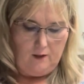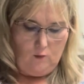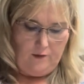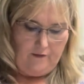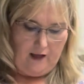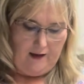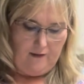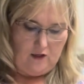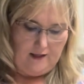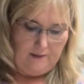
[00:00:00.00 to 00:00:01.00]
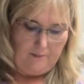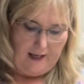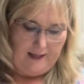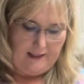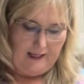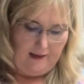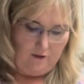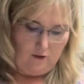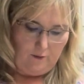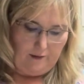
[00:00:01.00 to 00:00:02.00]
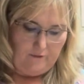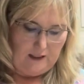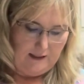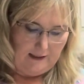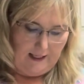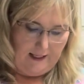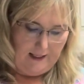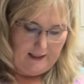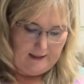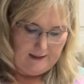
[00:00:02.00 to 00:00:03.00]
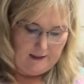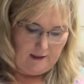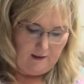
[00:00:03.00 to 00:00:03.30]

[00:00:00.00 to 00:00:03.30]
We've got everything back together. We've deglazed.